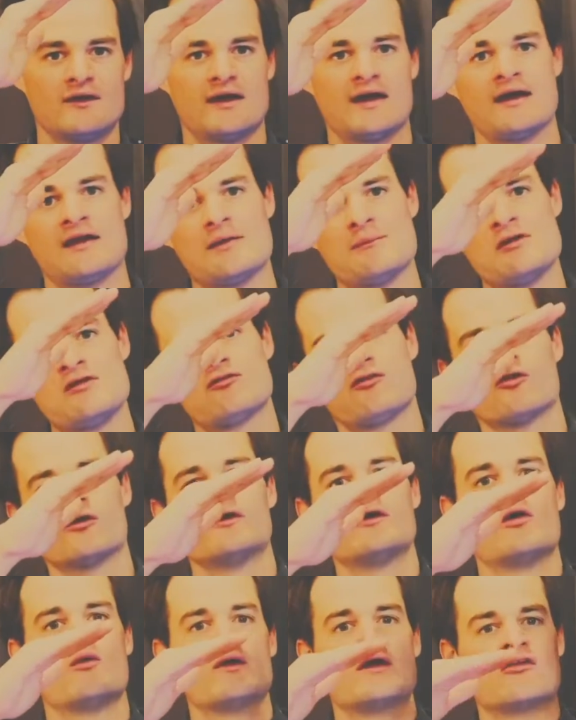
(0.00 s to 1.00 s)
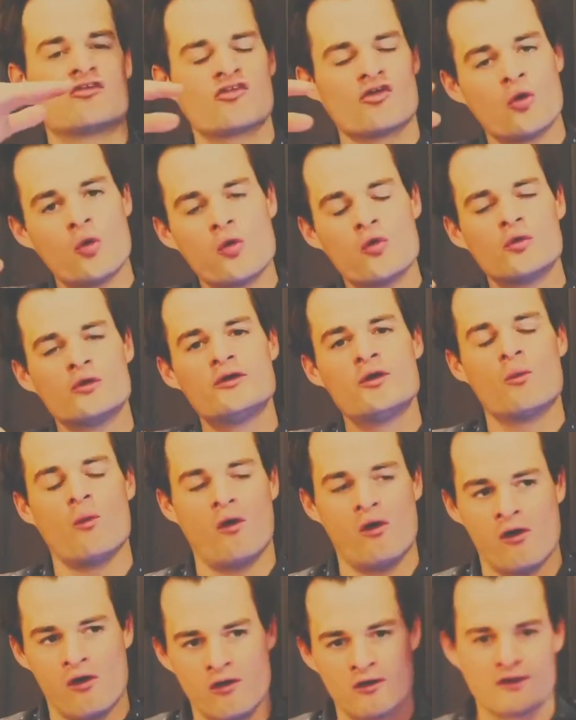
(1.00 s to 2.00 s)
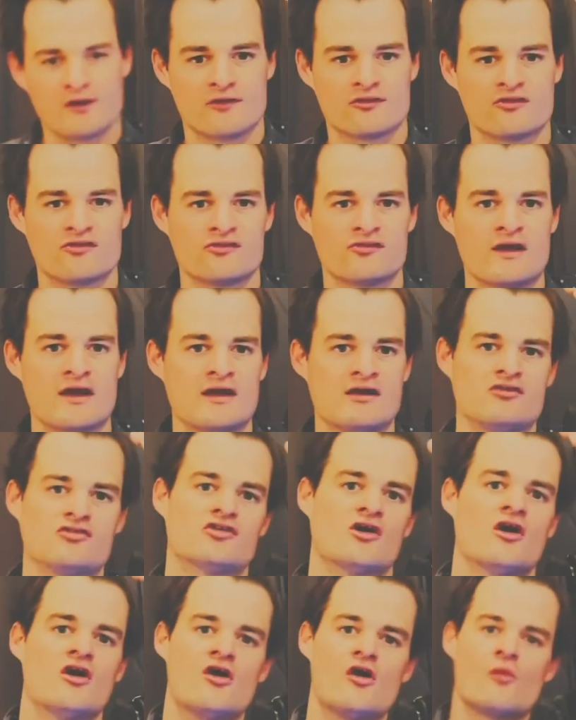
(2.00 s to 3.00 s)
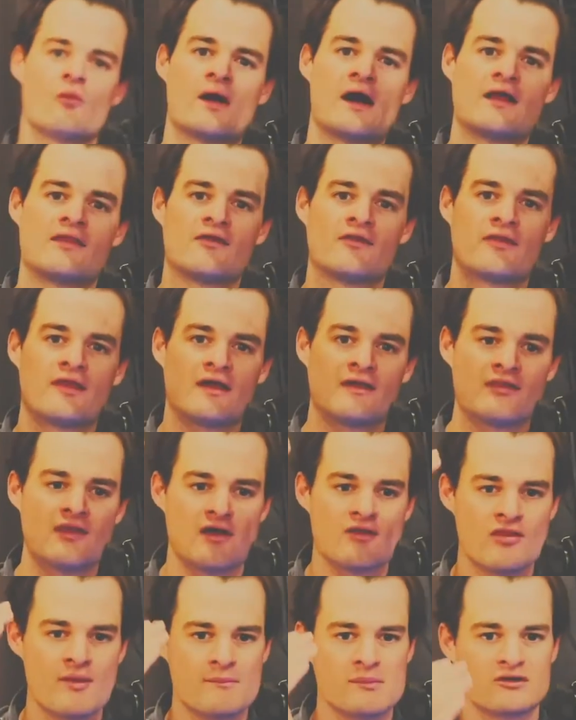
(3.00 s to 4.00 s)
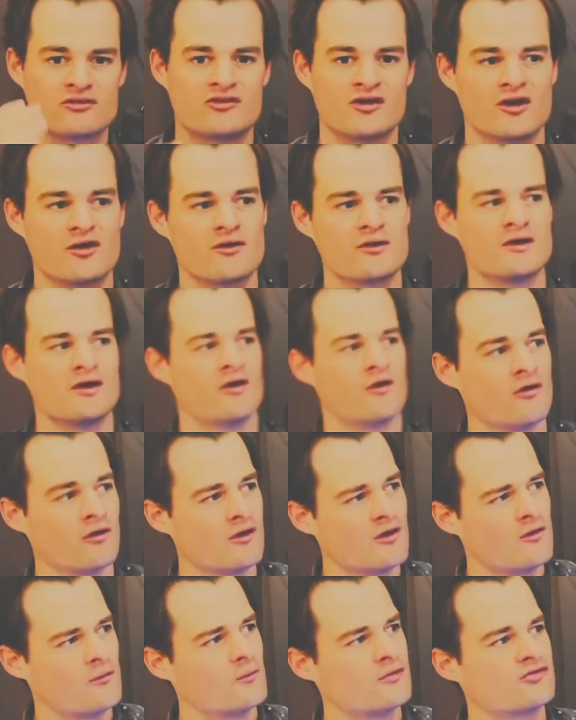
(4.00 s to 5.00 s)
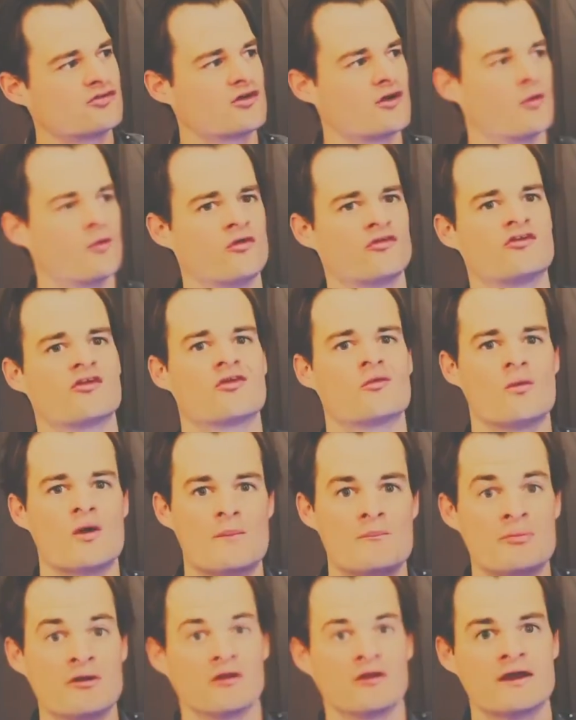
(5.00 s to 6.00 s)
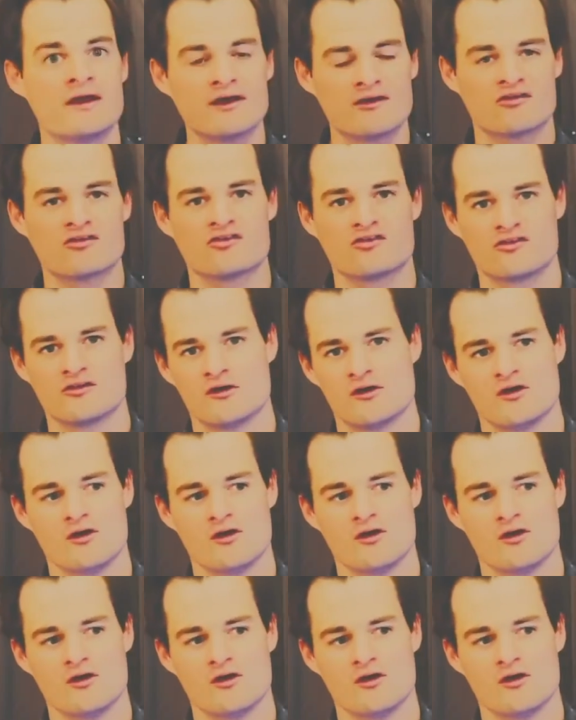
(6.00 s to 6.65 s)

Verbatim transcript: and then before you know, it's who you are on stage rather than the material, which goes into what Bill Hicks